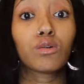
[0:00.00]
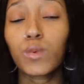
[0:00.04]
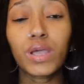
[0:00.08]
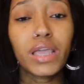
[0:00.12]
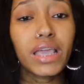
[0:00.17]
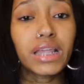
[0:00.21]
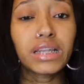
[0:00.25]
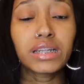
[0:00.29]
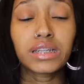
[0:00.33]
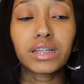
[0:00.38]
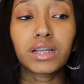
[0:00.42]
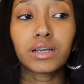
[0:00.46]
We
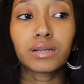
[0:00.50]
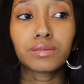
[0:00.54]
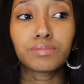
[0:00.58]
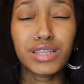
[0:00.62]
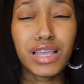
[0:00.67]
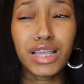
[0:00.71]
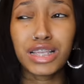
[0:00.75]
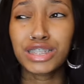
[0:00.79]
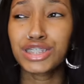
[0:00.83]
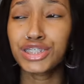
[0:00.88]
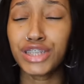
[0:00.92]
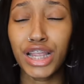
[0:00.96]
ended up
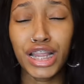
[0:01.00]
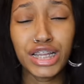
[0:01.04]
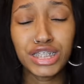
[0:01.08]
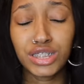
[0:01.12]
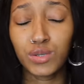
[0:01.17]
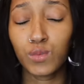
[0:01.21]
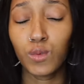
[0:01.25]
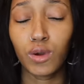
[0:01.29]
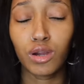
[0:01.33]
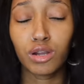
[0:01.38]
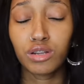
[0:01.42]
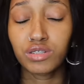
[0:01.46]

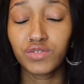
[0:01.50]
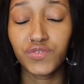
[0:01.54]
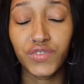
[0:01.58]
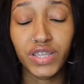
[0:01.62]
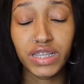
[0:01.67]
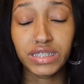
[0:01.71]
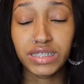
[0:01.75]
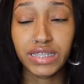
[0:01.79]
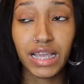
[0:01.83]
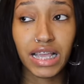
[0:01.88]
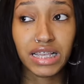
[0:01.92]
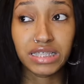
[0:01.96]
exchanging words
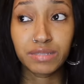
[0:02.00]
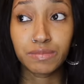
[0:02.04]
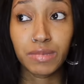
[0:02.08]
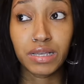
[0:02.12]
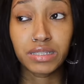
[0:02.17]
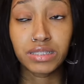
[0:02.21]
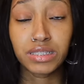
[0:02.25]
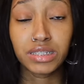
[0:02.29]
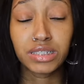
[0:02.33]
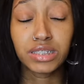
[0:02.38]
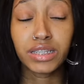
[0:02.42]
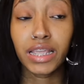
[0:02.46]
via text
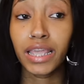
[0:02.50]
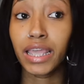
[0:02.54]
message,